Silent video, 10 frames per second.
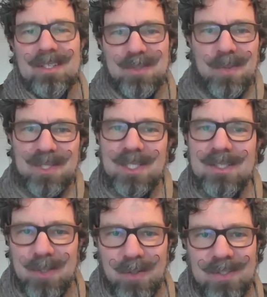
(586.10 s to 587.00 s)
intuition
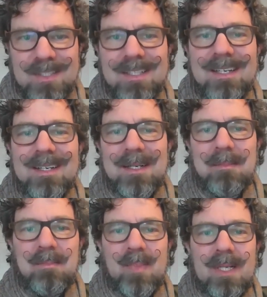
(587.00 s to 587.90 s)
is good,
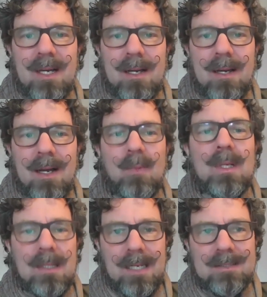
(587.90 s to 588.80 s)
but I
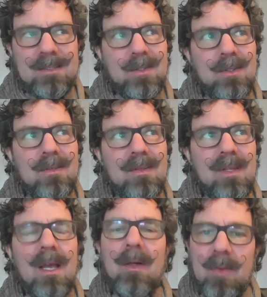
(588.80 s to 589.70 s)
will answer
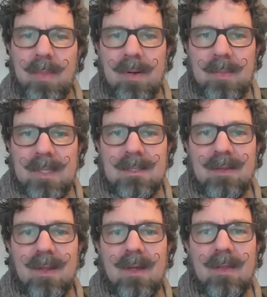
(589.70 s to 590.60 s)
the other part, because I
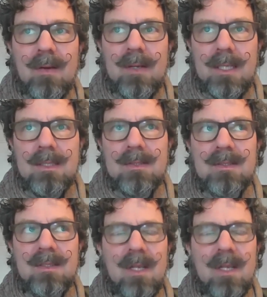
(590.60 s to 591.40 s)
think there is,